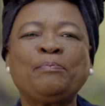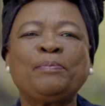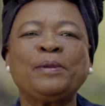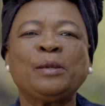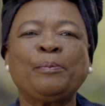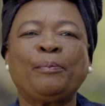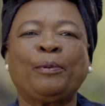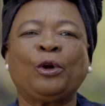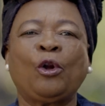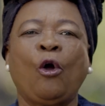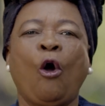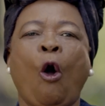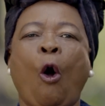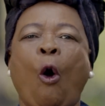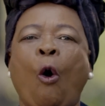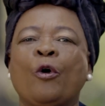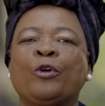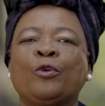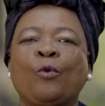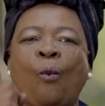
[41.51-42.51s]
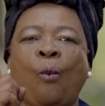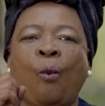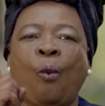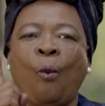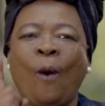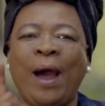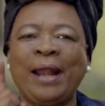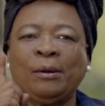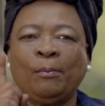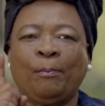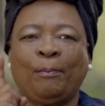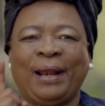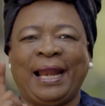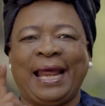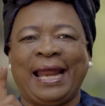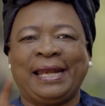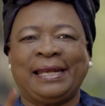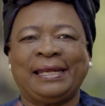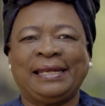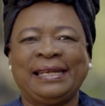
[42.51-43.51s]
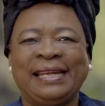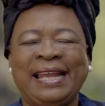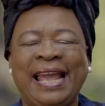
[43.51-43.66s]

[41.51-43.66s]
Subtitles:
people on one plan.